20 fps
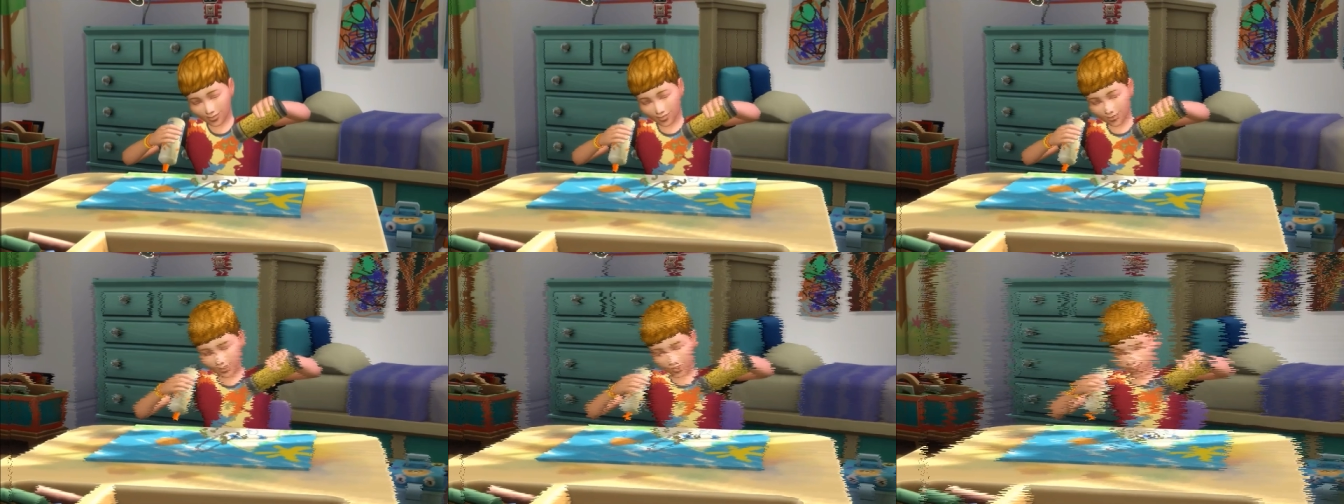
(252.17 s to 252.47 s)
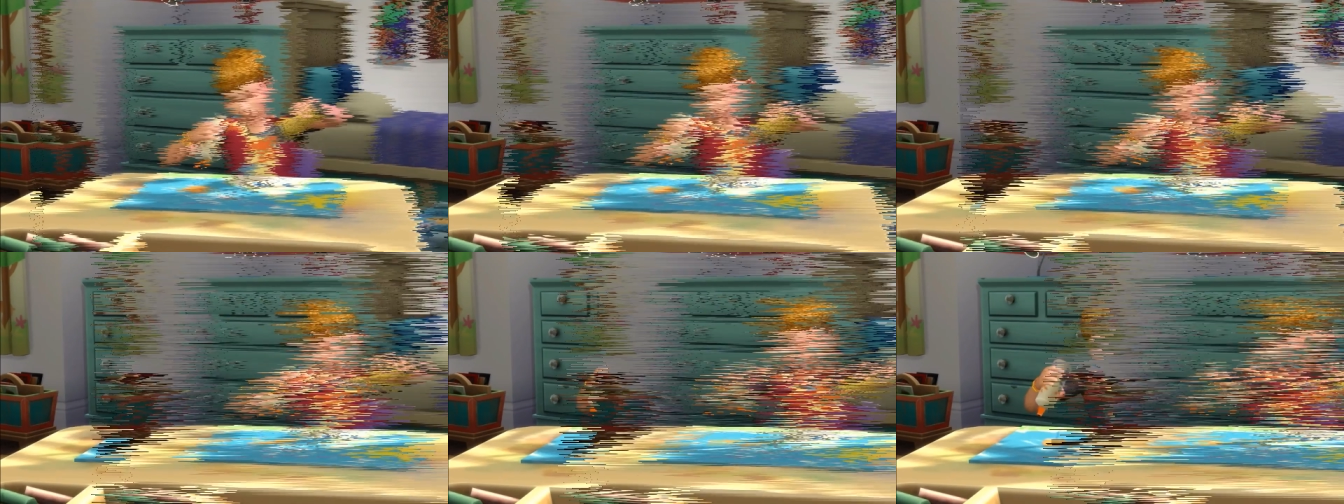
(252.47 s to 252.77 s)
And you can
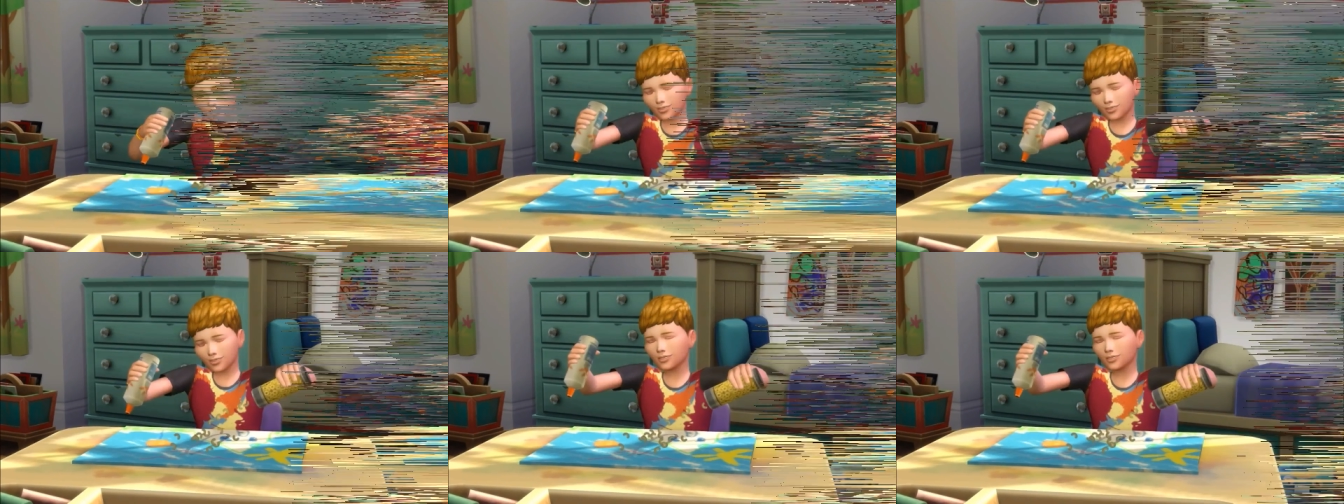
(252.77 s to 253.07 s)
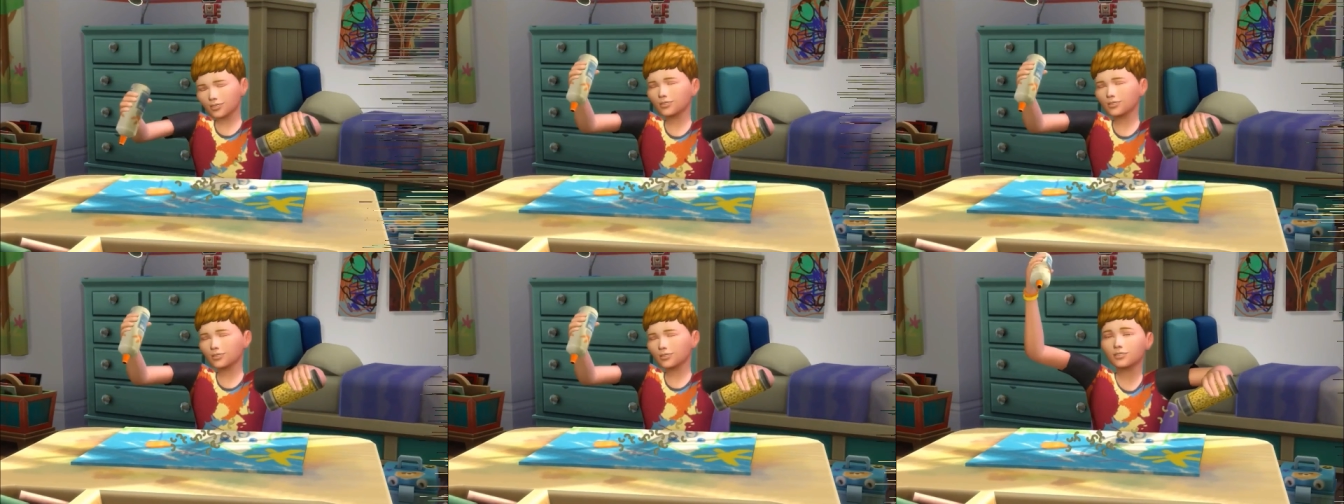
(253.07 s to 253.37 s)
see
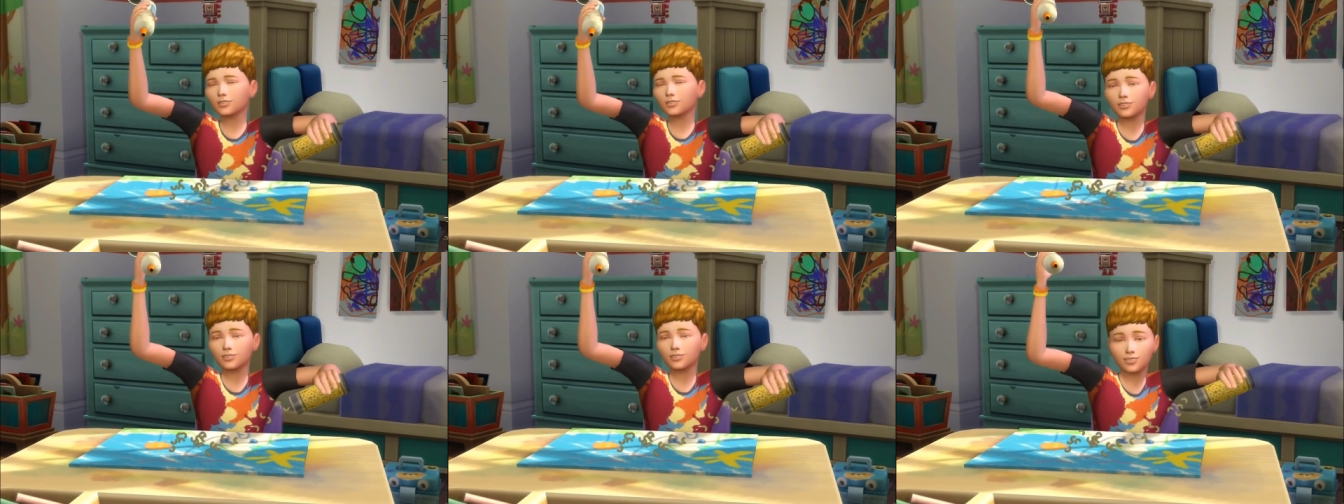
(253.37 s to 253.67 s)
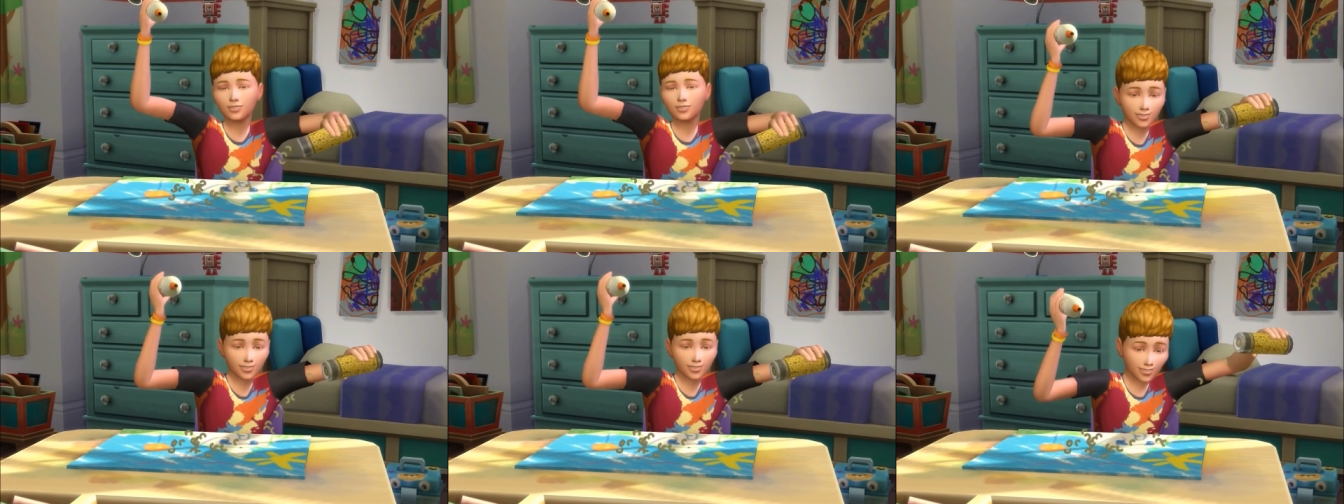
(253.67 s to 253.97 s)
that the
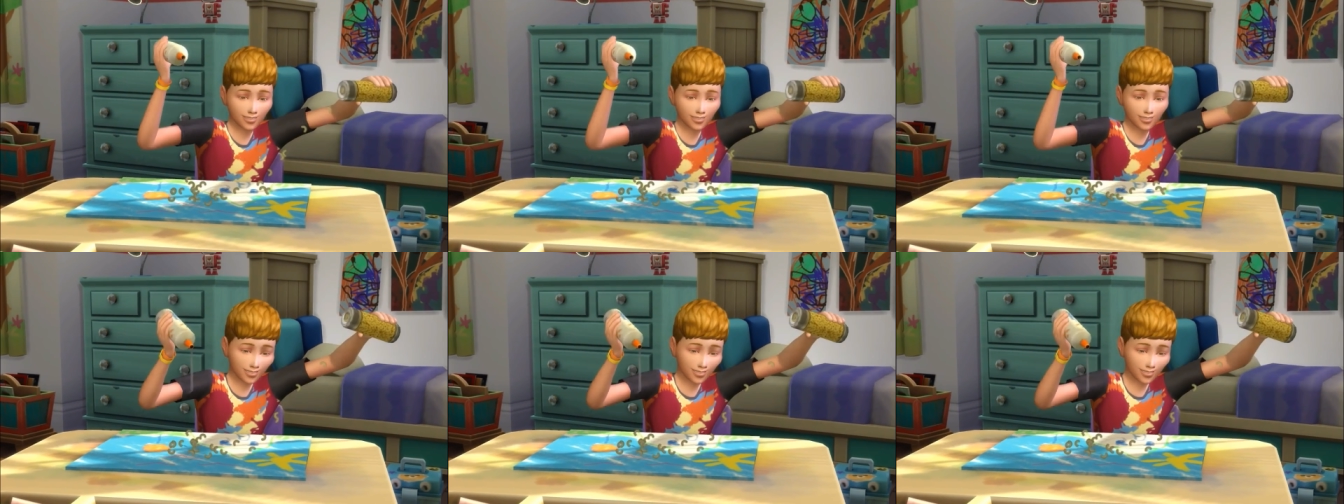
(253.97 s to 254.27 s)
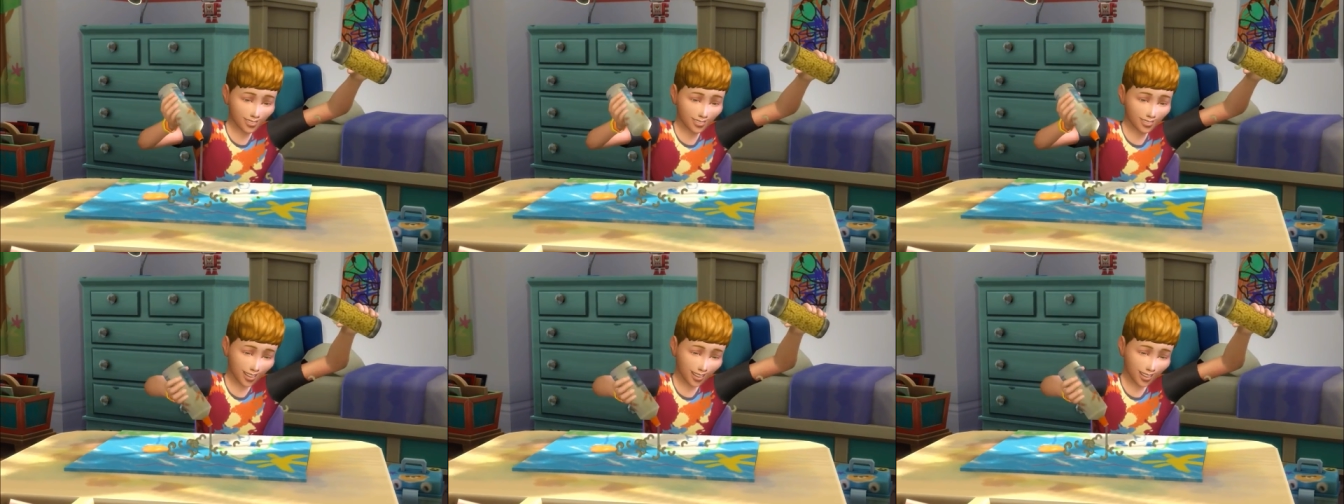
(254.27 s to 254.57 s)
house is
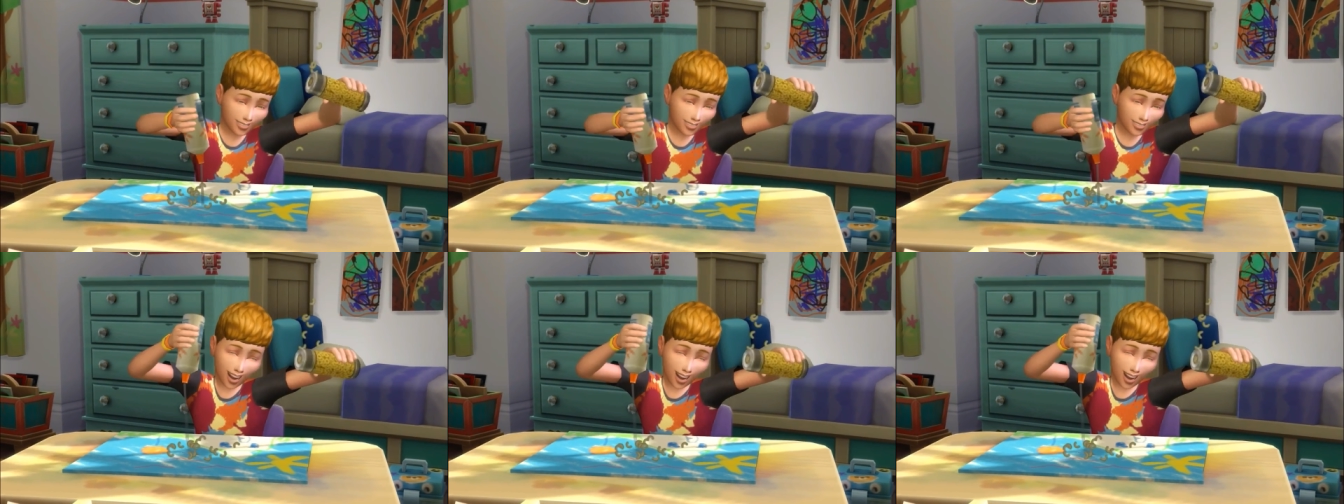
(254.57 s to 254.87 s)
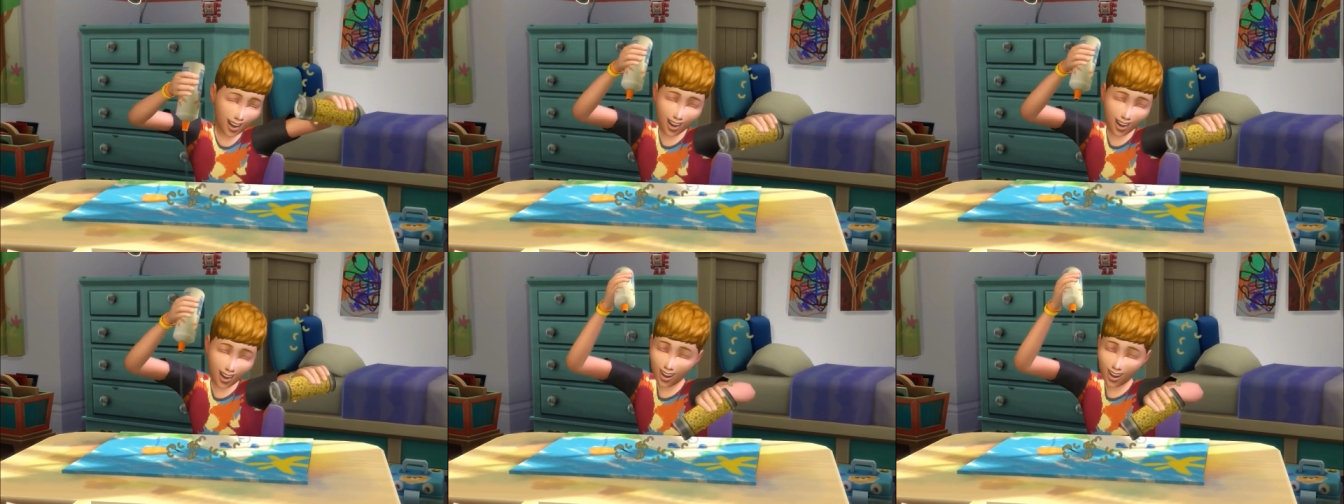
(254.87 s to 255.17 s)

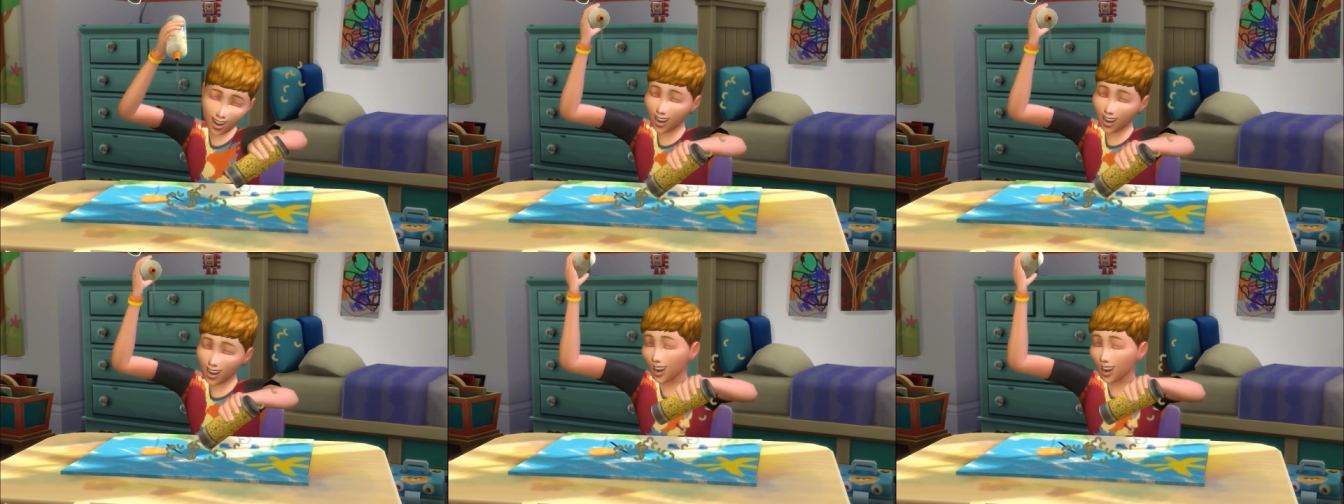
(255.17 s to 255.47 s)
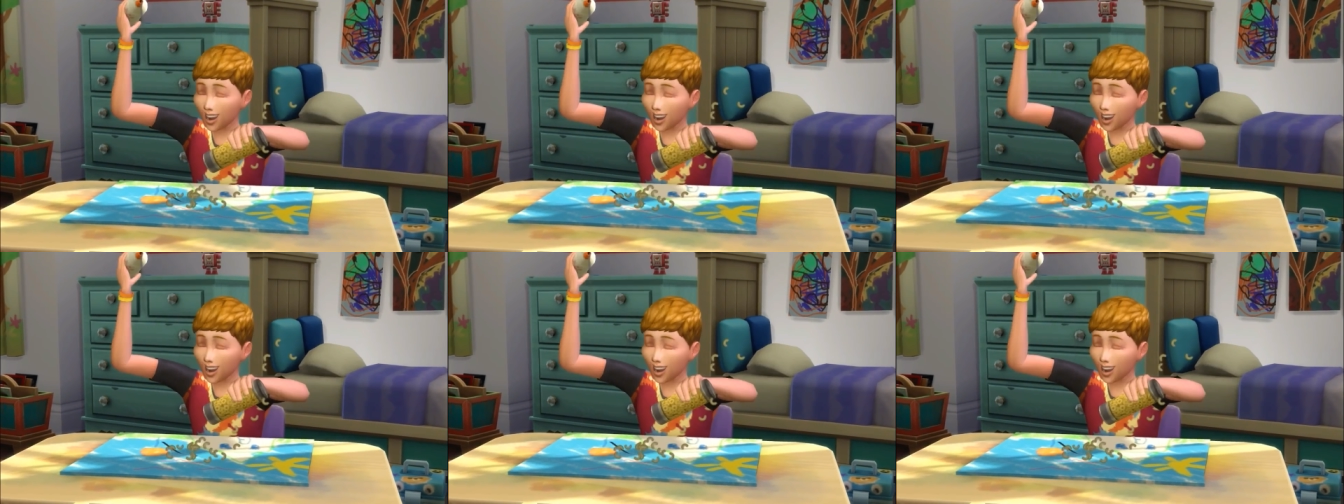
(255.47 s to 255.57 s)
completely